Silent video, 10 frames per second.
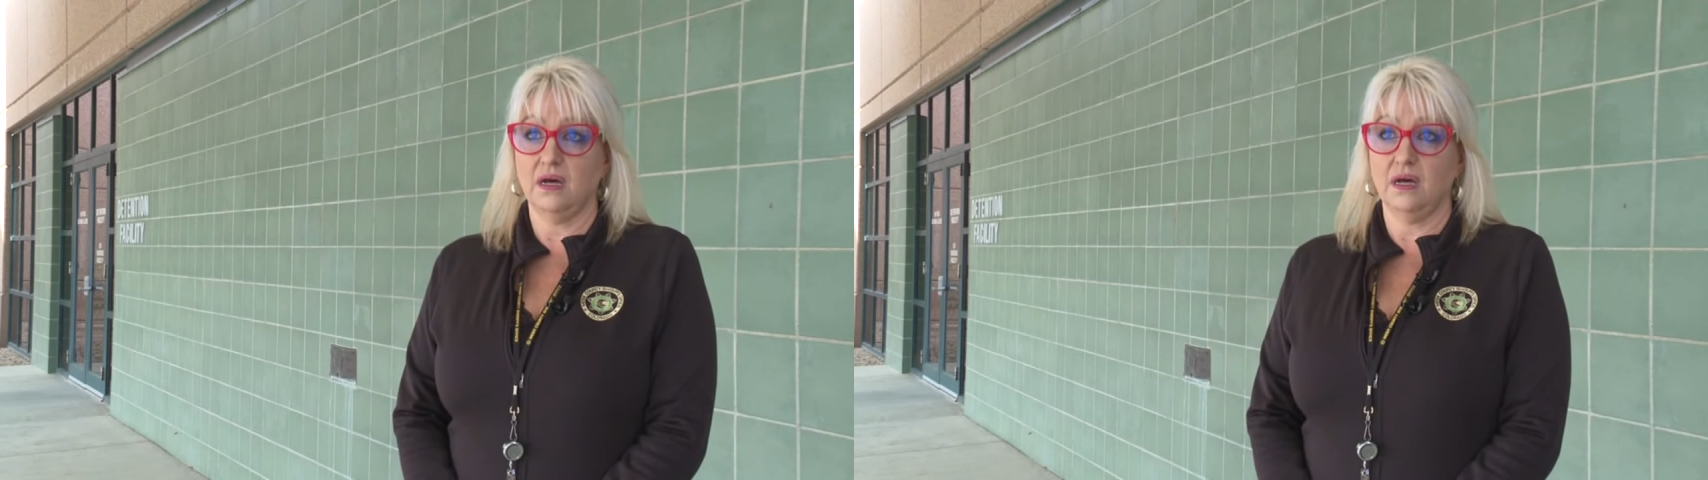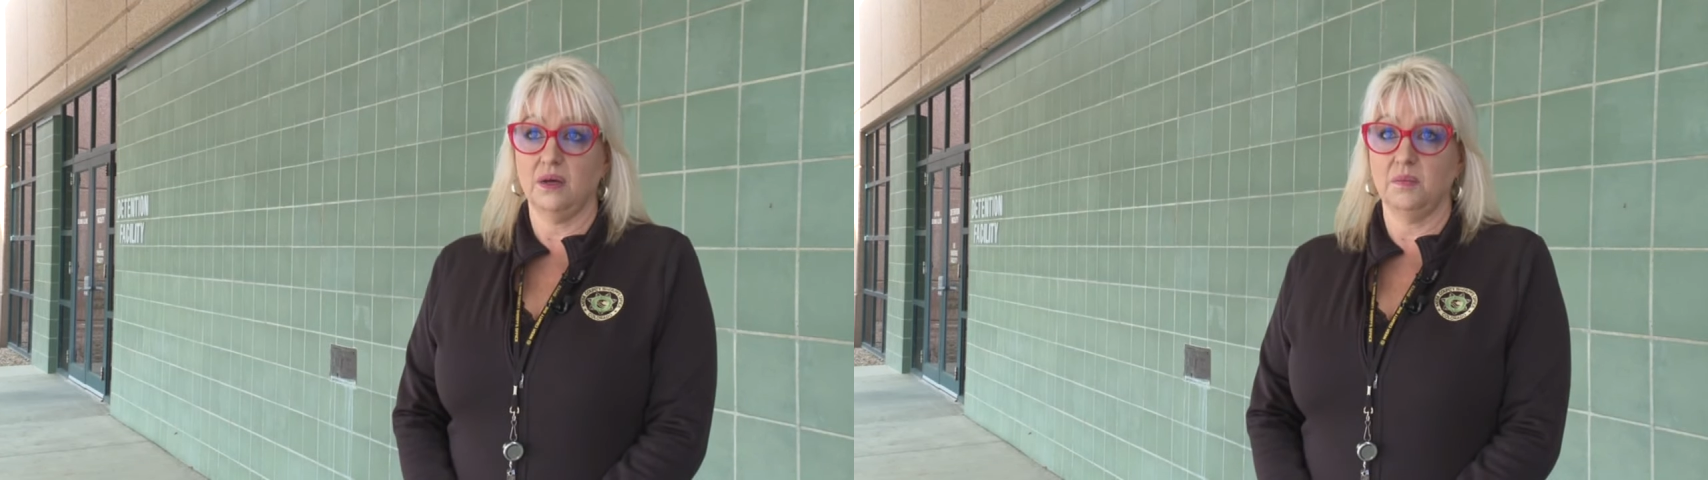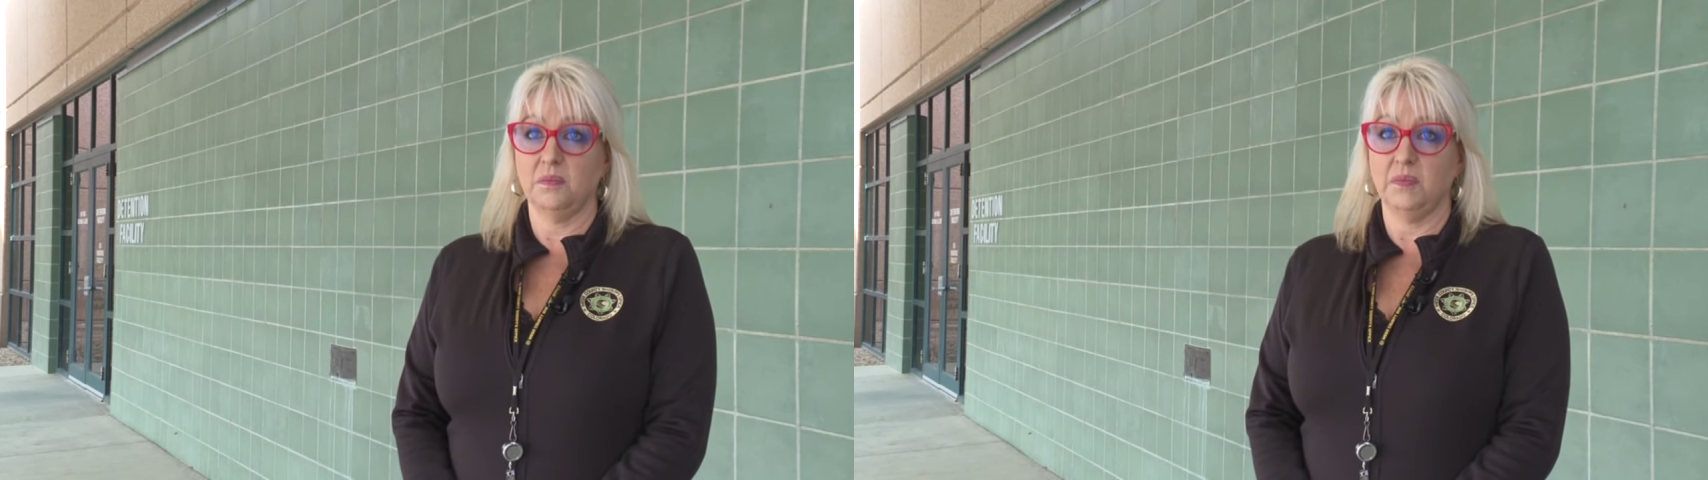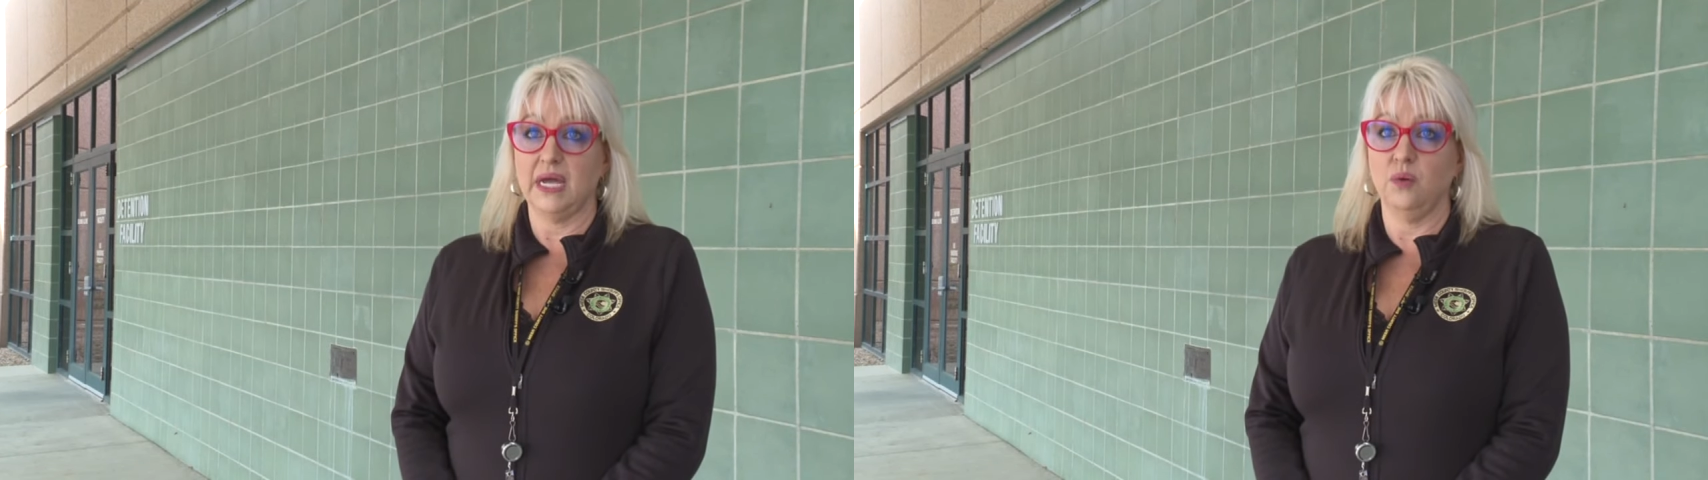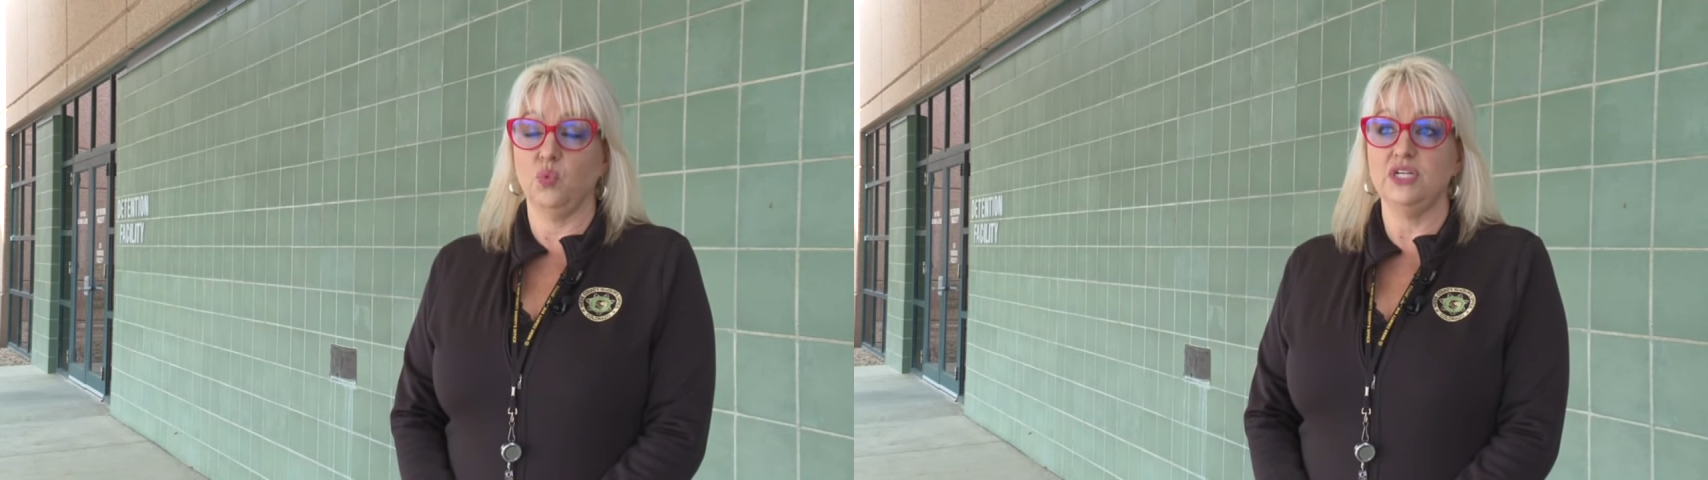um,
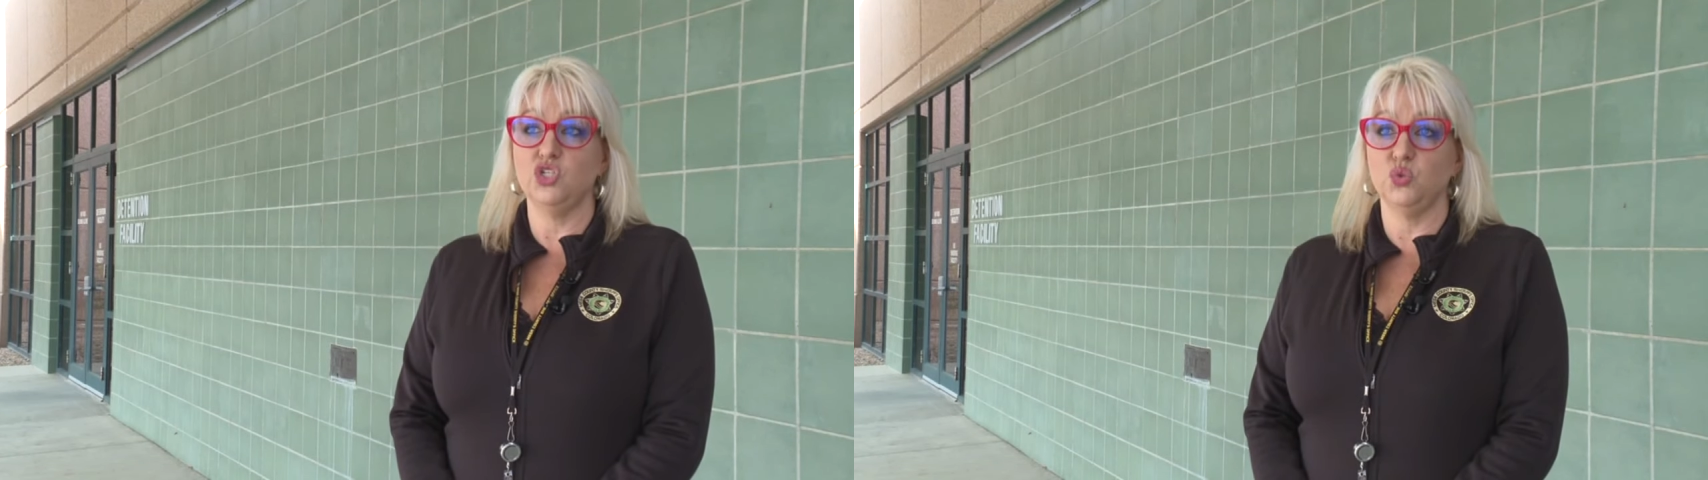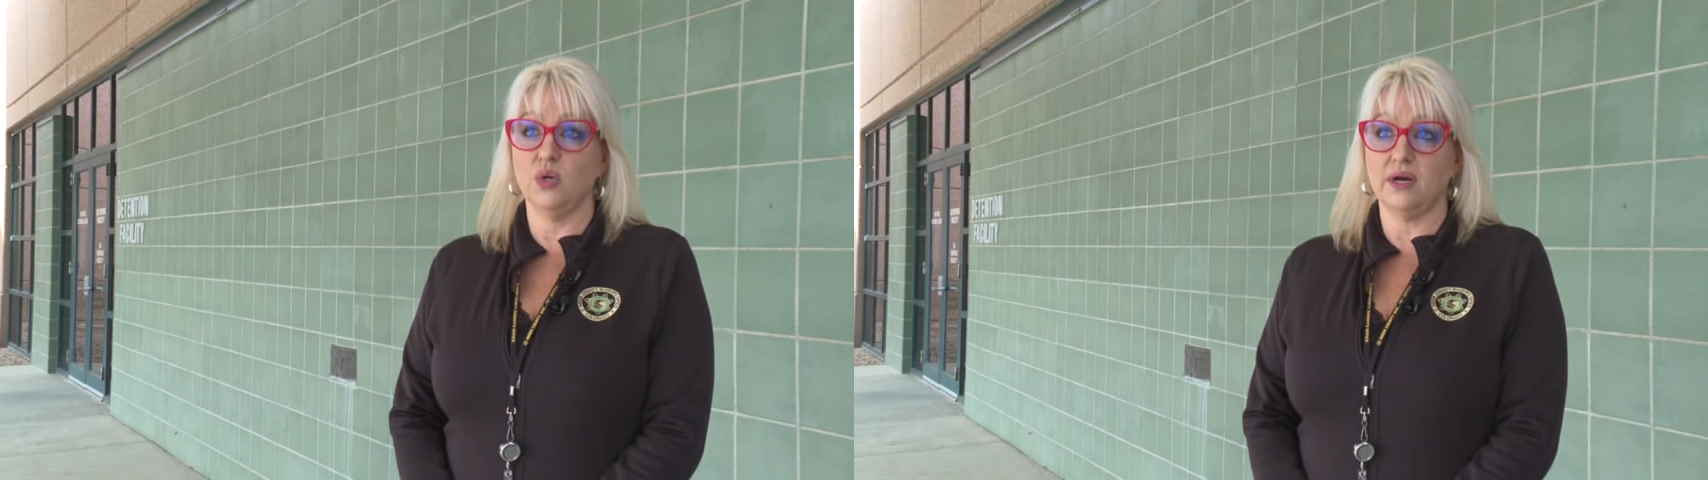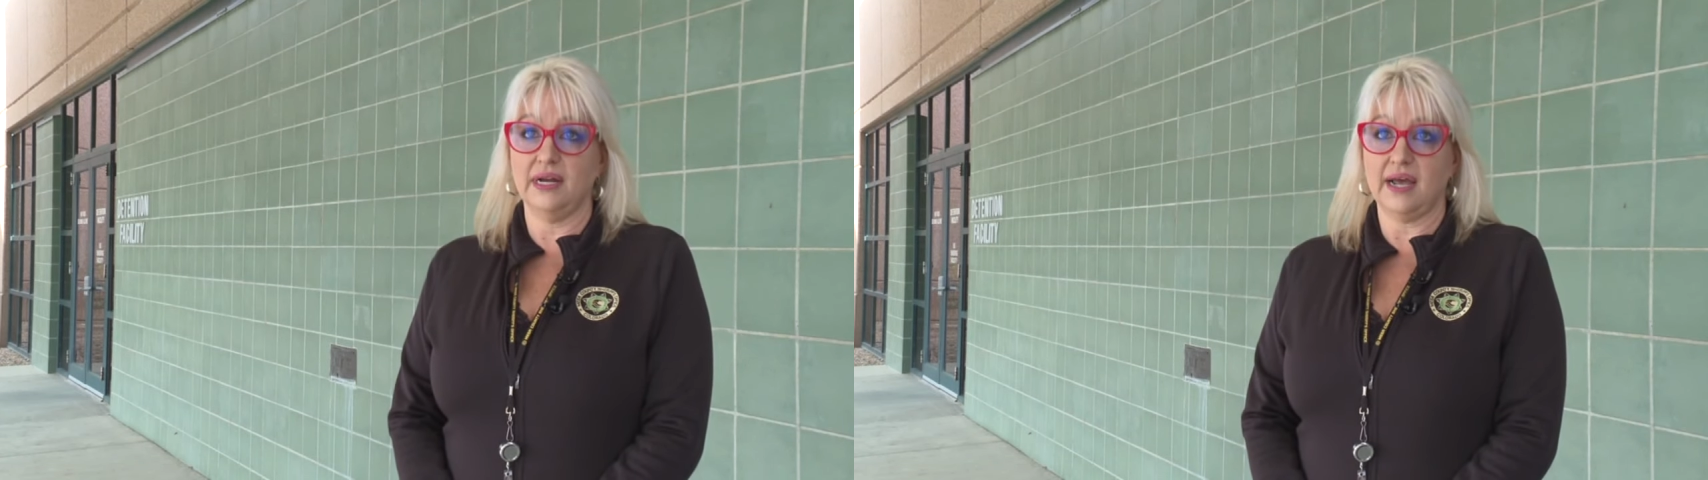and we do not